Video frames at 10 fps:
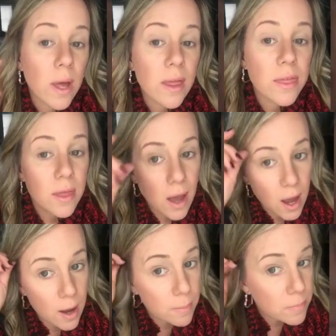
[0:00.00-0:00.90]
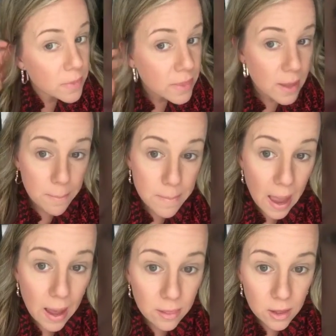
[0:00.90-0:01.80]
with the
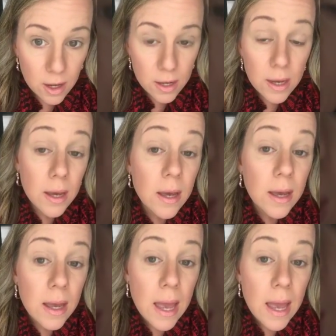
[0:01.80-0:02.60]
matte look,